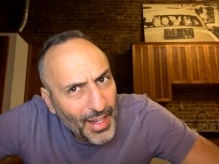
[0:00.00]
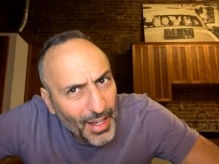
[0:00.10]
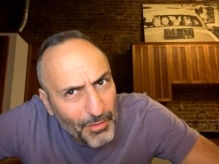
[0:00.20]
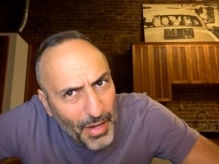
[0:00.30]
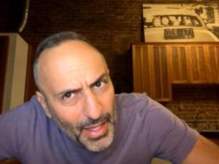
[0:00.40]

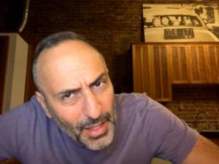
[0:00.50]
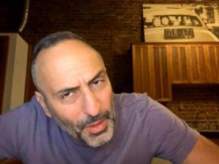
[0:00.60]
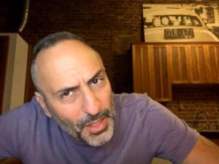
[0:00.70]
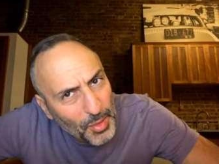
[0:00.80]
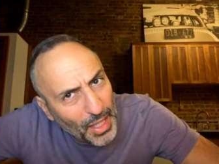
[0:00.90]

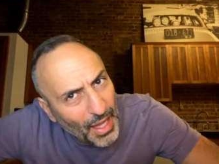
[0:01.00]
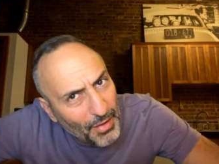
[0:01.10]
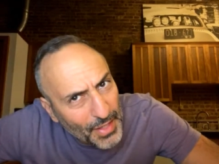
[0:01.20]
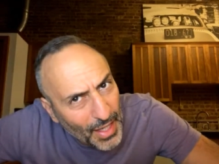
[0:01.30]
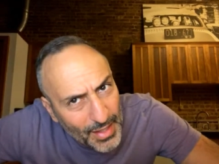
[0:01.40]
available to be
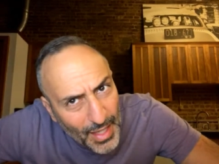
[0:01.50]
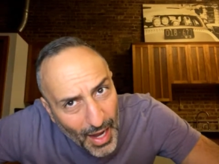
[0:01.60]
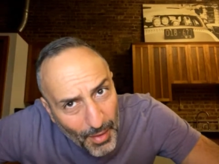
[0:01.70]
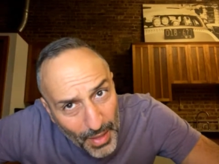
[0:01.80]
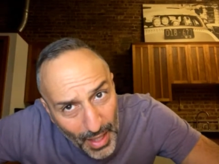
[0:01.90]
left on
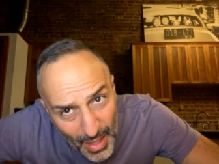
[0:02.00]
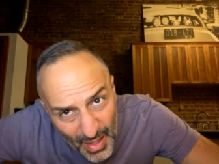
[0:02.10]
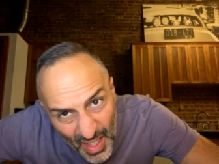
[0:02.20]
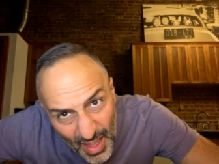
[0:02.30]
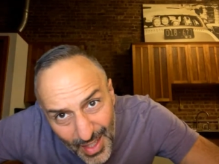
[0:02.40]
top. They
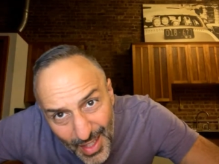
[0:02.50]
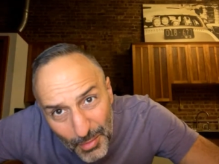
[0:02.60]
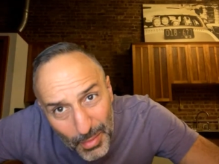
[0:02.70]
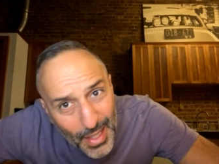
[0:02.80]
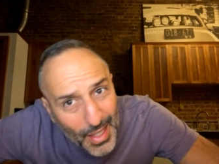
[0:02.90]
leave a little
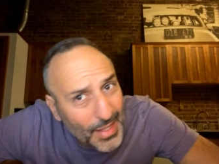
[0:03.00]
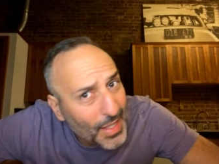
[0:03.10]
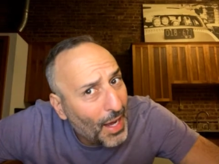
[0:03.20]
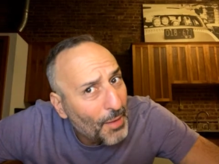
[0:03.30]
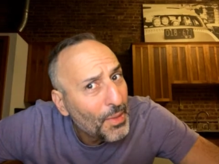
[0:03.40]
bit on
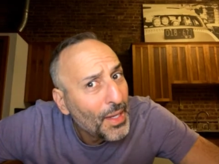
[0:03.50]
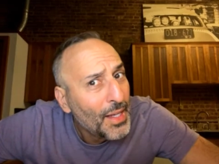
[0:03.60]
top.